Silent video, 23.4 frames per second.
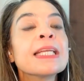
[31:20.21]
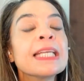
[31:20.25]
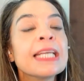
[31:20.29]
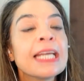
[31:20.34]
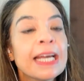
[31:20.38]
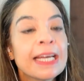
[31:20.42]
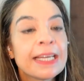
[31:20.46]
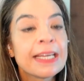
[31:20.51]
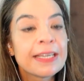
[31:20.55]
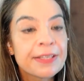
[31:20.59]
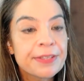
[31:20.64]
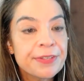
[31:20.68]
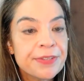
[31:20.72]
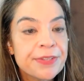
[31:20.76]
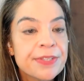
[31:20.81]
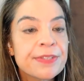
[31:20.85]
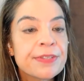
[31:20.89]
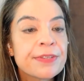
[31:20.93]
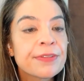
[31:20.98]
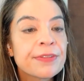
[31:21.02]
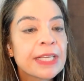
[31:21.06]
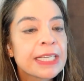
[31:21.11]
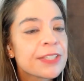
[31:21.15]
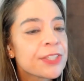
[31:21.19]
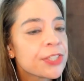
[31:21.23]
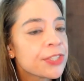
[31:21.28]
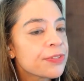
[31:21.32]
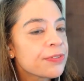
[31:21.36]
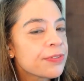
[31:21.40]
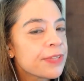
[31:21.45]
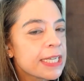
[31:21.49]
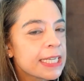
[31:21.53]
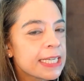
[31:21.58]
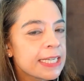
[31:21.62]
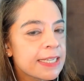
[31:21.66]
Yes. Like, do
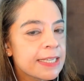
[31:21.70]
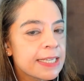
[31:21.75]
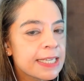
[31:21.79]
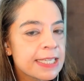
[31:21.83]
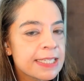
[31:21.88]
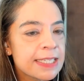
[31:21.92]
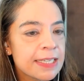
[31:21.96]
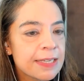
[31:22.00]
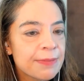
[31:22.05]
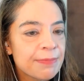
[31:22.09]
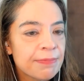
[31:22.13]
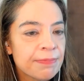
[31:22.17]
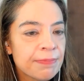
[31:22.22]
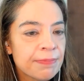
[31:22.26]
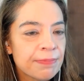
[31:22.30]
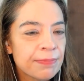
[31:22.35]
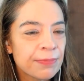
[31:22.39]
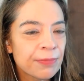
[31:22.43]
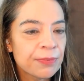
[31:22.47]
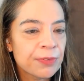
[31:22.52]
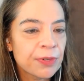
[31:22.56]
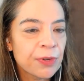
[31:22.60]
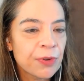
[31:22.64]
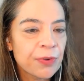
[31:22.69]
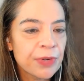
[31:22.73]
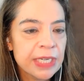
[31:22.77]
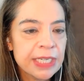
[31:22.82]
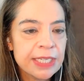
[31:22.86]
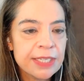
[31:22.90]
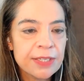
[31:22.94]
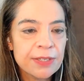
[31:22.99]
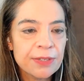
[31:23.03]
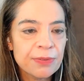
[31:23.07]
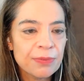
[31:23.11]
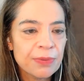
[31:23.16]
you think is it
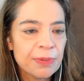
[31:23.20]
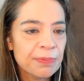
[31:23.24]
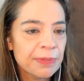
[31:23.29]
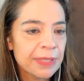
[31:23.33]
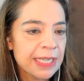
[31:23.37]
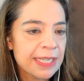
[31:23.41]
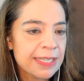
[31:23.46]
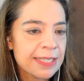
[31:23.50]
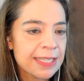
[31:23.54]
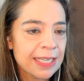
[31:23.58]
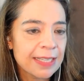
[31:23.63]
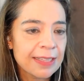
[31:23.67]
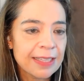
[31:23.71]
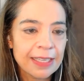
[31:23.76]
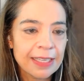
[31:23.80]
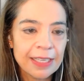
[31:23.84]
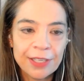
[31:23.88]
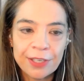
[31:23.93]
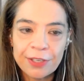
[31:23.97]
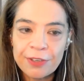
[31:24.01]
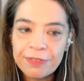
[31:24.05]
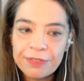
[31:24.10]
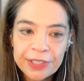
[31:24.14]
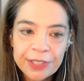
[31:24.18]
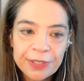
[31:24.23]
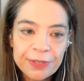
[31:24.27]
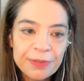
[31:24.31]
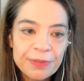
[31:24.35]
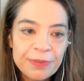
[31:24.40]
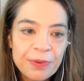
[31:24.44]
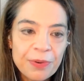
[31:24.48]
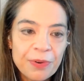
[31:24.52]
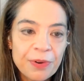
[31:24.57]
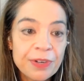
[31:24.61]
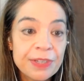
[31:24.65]
going to replace like the
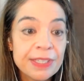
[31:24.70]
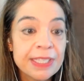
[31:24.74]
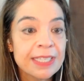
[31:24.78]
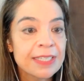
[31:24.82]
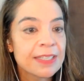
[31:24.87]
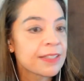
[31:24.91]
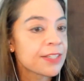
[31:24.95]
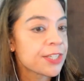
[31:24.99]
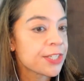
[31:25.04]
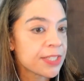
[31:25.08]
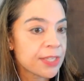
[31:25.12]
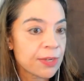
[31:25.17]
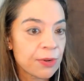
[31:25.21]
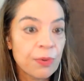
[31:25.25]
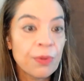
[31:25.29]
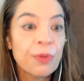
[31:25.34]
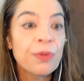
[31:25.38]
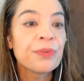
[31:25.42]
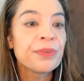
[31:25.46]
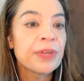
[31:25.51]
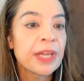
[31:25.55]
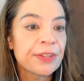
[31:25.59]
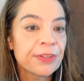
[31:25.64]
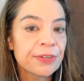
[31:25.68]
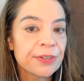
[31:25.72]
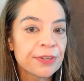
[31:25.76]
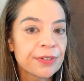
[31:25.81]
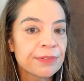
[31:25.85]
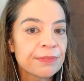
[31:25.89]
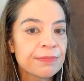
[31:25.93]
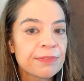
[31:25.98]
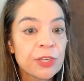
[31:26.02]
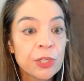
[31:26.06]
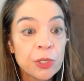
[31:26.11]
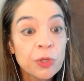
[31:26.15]
interview, or is it just a whole
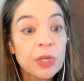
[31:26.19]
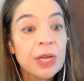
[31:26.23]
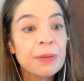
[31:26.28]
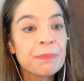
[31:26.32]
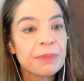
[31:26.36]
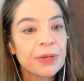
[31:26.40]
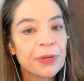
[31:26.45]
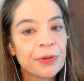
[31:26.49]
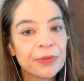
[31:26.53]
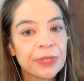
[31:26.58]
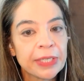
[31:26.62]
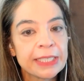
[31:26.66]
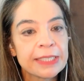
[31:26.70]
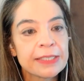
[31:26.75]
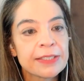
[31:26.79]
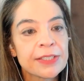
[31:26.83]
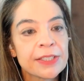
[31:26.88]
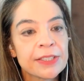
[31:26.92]
nother new component?